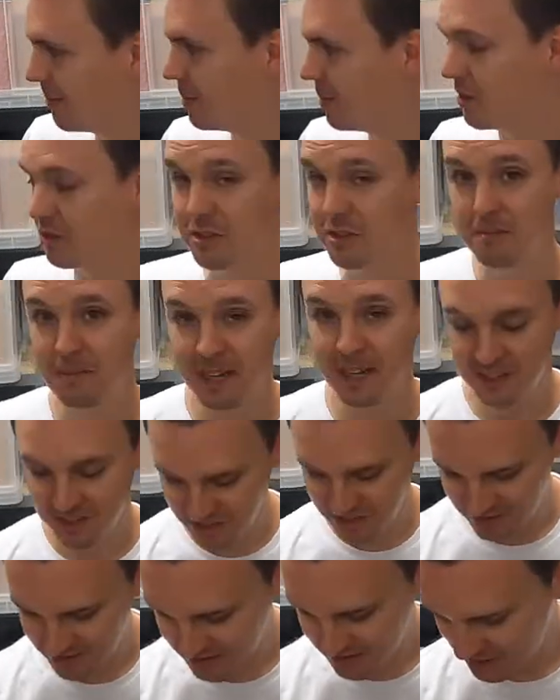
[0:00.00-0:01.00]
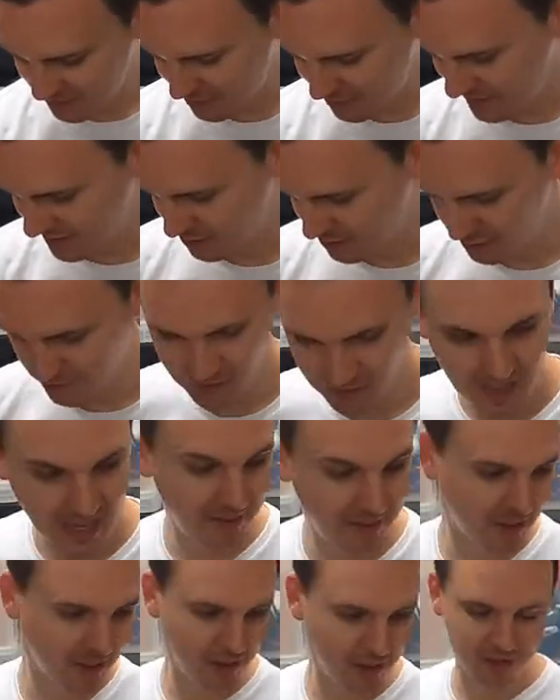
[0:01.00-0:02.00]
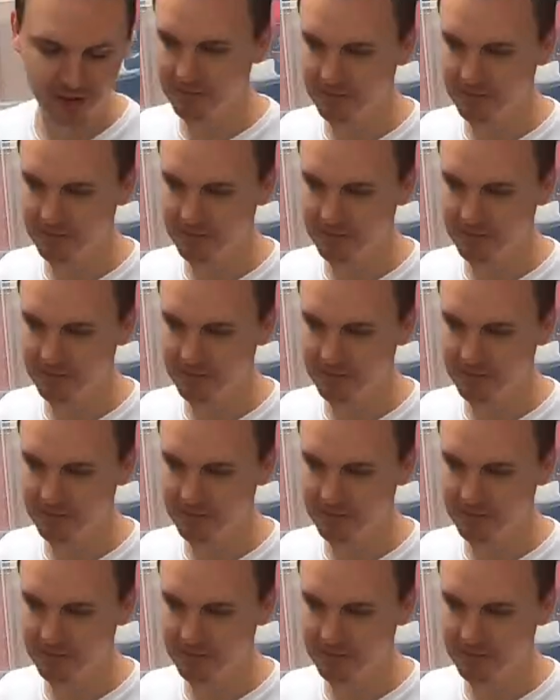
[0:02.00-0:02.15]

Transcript: We've got some badges to say thanks for, and I've got